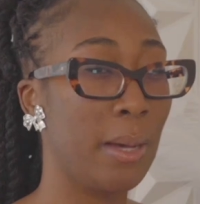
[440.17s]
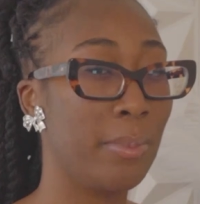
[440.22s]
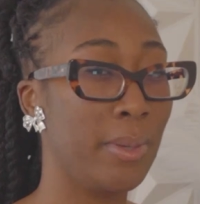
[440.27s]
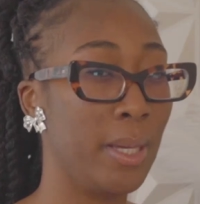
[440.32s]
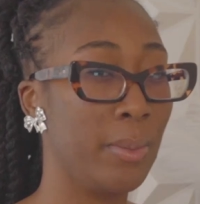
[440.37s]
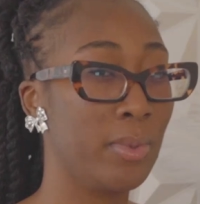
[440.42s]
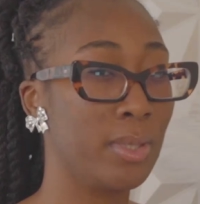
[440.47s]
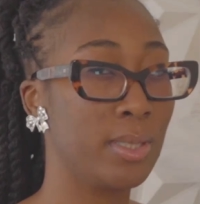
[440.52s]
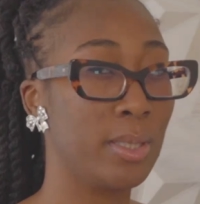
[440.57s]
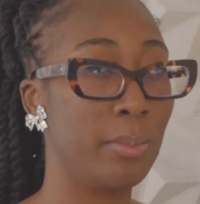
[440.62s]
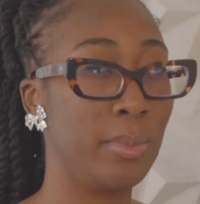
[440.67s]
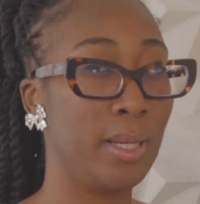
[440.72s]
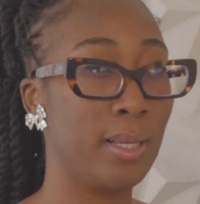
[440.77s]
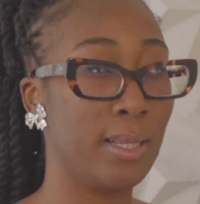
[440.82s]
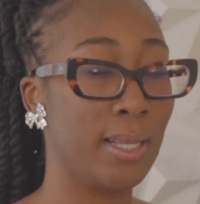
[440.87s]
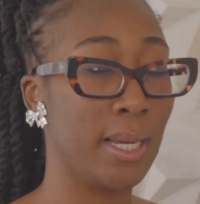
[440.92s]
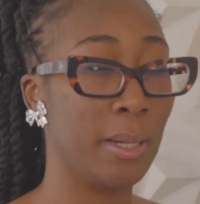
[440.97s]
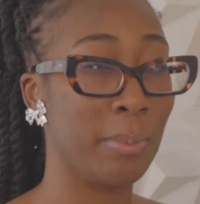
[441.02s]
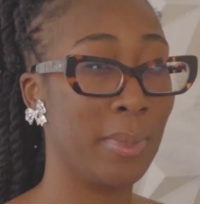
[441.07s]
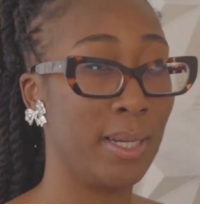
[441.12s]
be able to meet
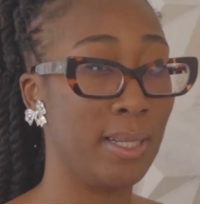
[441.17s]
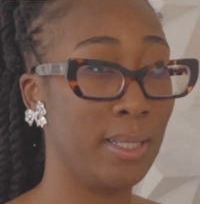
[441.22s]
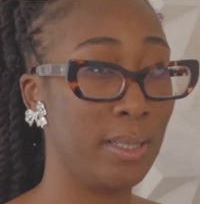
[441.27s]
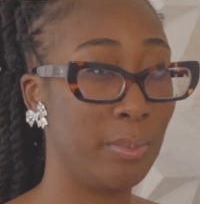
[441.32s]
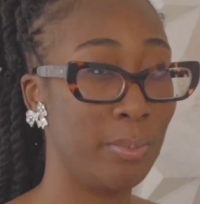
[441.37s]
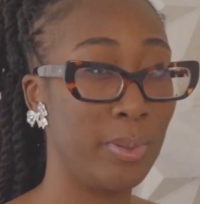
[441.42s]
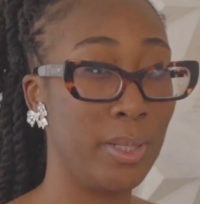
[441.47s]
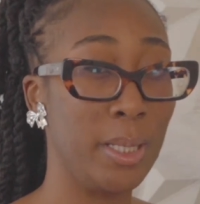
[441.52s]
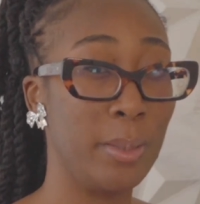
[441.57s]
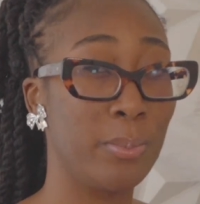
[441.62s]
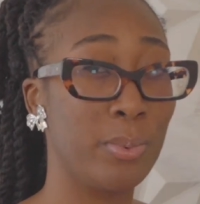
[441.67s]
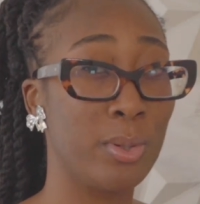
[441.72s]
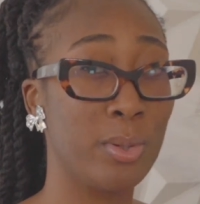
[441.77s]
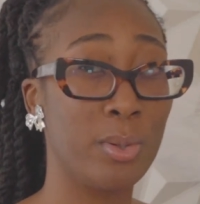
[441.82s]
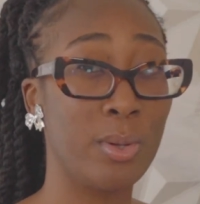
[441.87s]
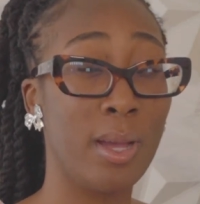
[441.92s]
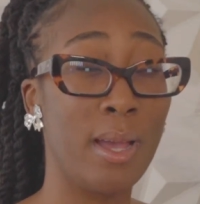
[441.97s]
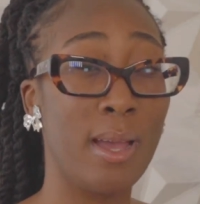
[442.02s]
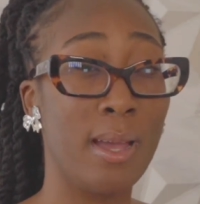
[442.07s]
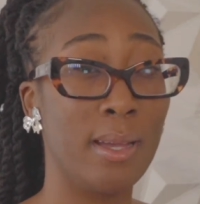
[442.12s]
like-minded people,
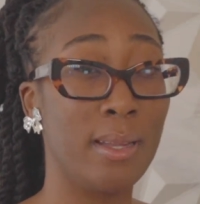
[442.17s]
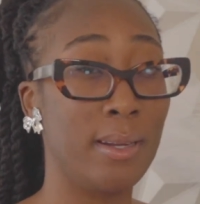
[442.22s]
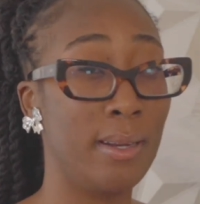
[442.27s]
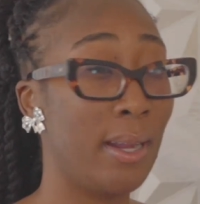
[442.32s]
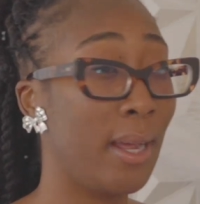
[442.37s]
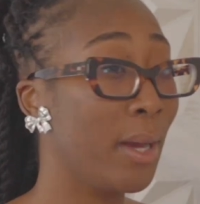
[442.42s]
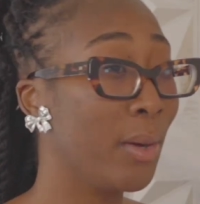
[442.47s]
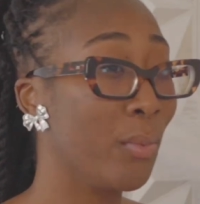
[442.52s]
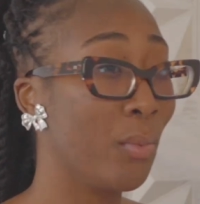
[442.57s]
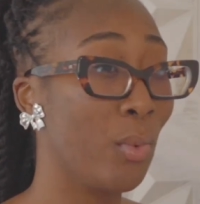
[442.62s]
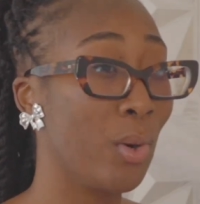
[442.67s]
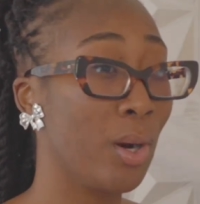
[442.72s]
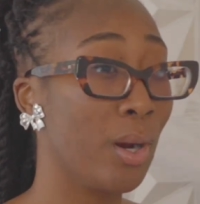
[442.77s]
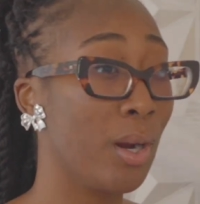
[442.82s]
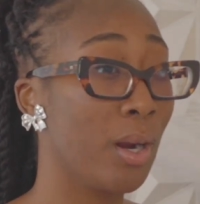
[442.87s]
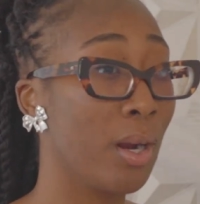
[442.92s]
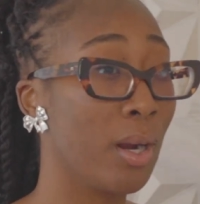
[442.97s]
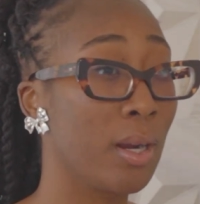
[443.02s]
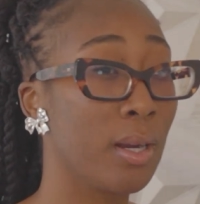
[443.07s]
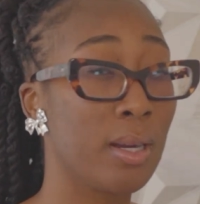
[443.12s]

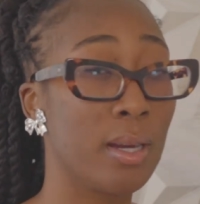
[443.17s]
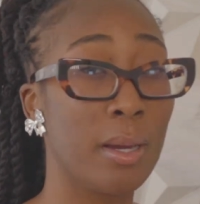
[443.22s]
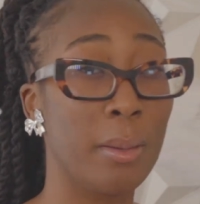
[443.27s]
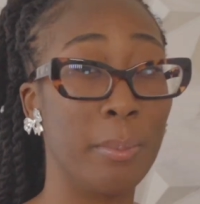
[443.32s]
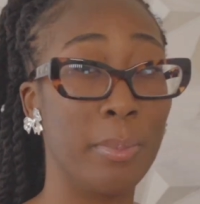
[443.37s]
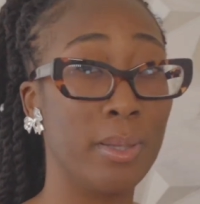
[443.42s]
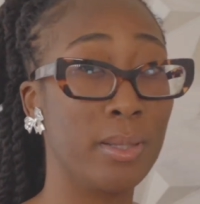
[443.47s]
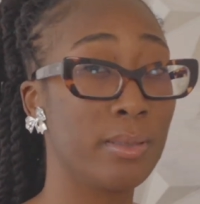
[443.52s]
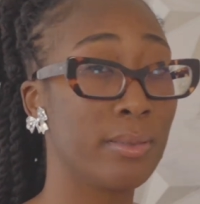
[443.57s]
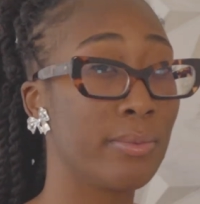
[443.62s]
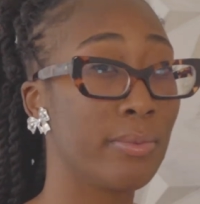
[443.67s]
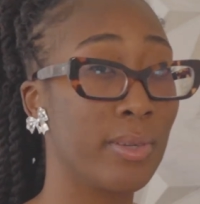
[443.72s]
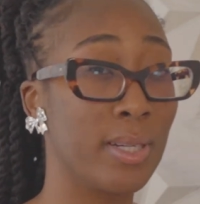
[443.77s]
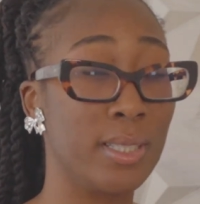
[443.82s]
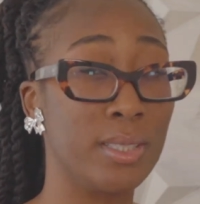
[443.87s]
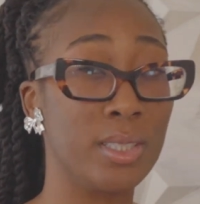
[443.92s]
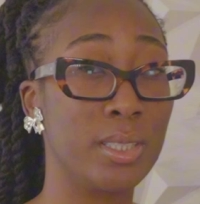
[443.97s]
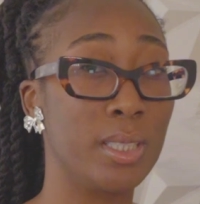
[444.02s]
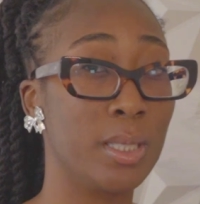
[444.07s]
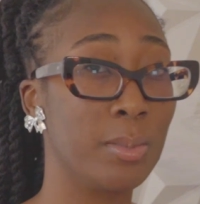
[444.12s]
network, build
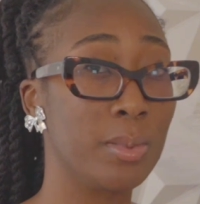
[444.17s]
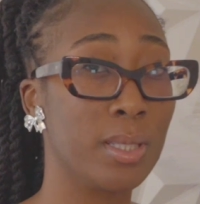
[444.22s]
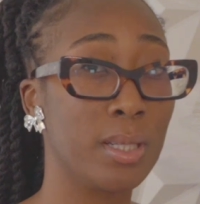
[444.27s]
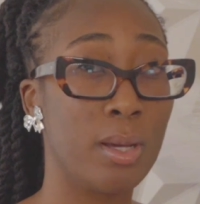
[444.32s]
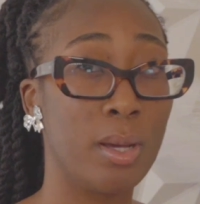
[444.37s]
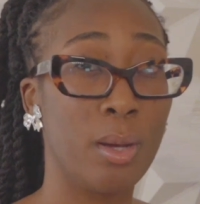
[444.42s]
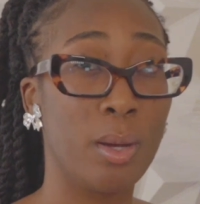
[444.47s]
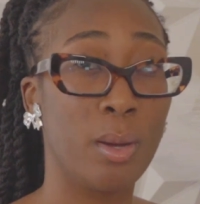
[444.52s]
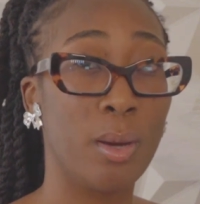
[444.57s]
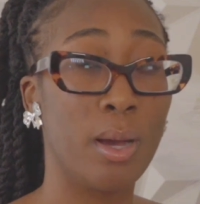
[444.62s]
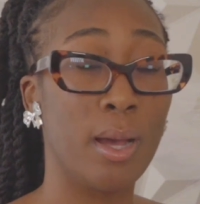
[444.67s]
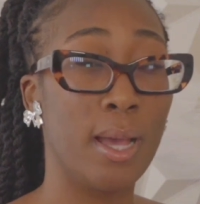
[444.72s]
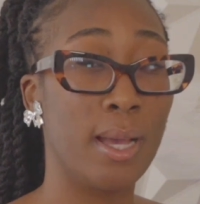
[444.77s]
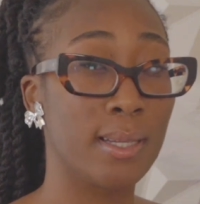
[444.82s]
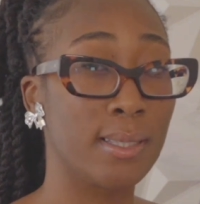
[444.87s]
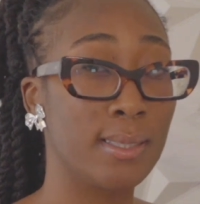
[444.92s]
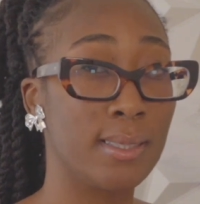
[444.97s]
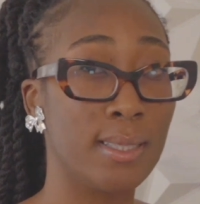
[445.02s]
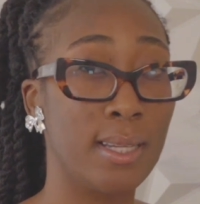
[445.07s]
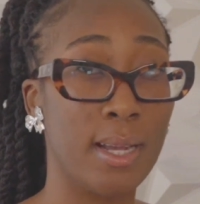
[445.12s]
friendships,
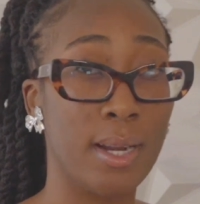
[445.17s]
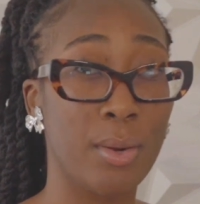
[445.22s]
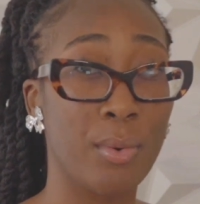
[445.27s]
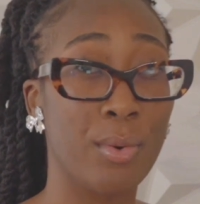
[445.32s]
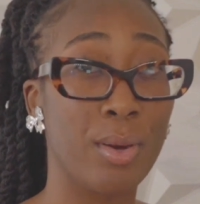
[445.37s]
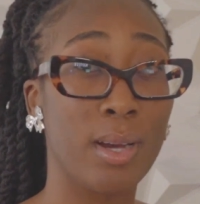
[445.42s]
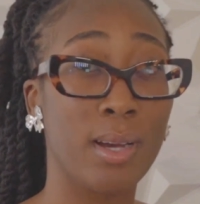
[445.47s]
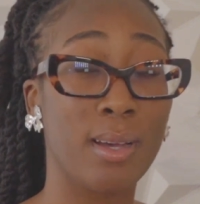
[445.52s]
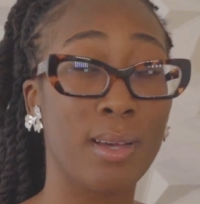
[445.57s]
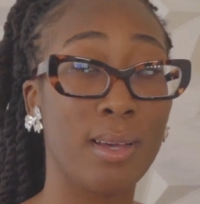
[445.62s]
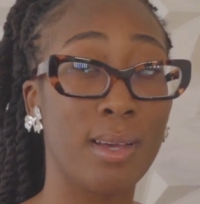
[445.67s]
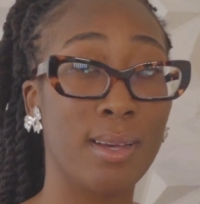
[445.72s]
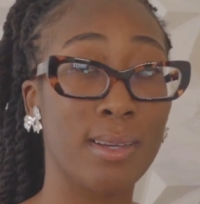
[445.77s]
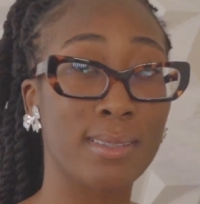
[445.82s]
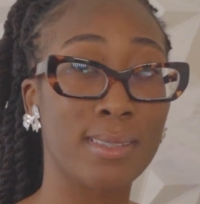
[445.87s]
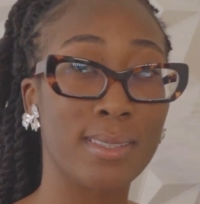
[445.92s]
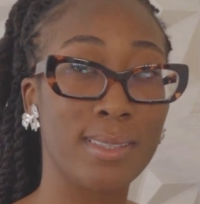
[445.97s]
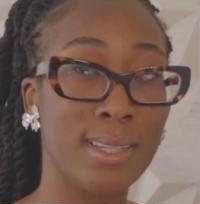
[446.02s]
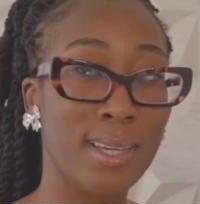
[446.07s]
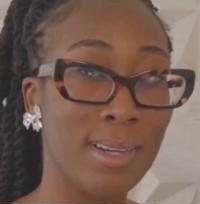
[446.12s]
etc.,
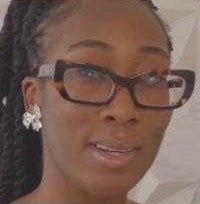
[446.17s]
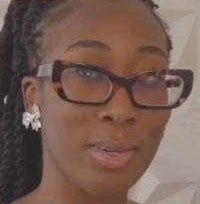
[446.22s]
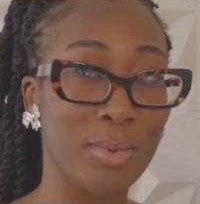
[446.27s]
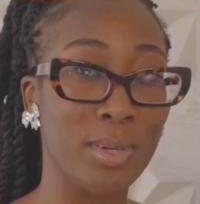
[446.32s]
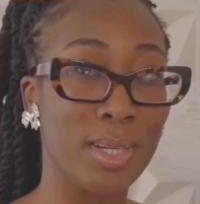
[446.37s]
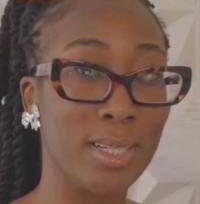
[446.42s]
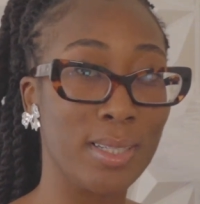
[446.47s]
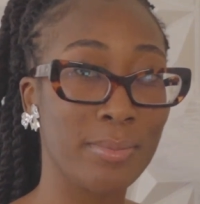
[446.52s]
etc.